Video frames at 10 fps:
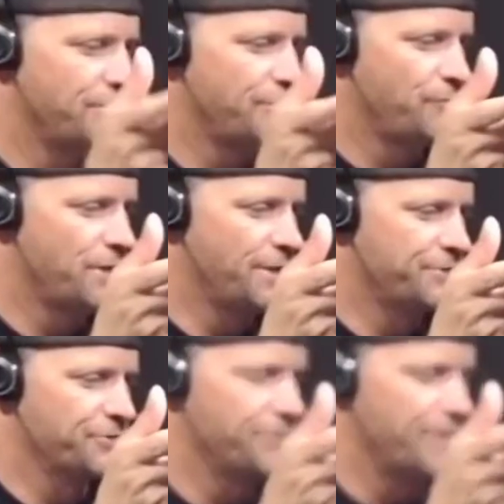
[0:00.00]
who uh,
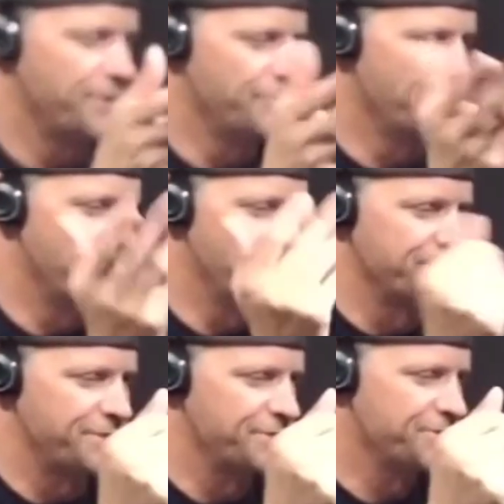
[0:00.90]
turned you on to yoga? Was
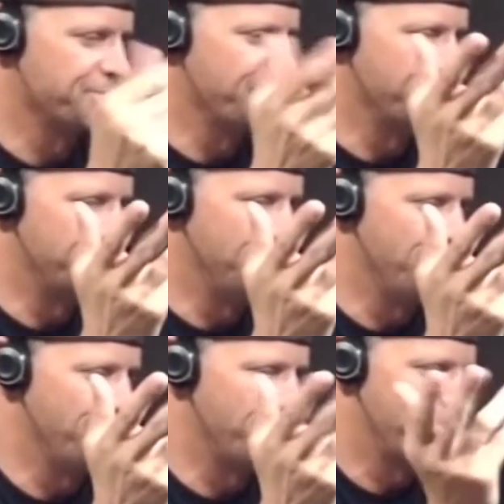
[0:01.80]
that just like
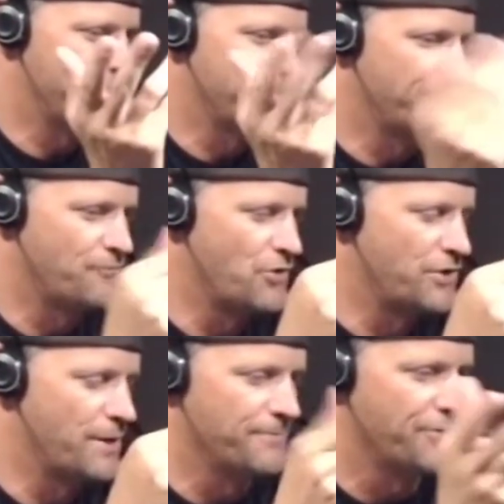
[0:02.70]
you
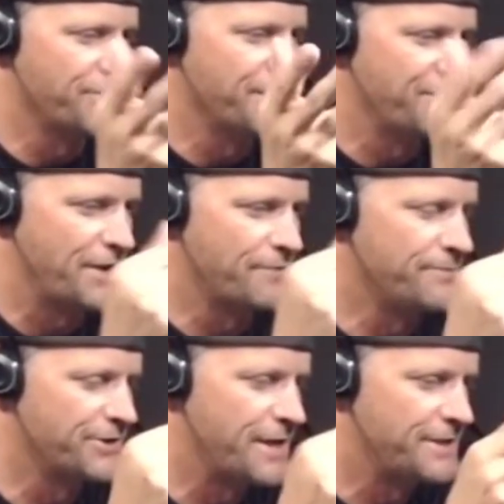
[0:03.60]
woke up one day and thought it'd
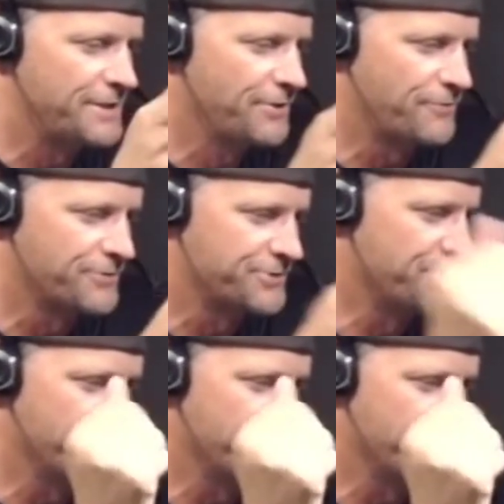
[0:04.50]
be a good idea, or was there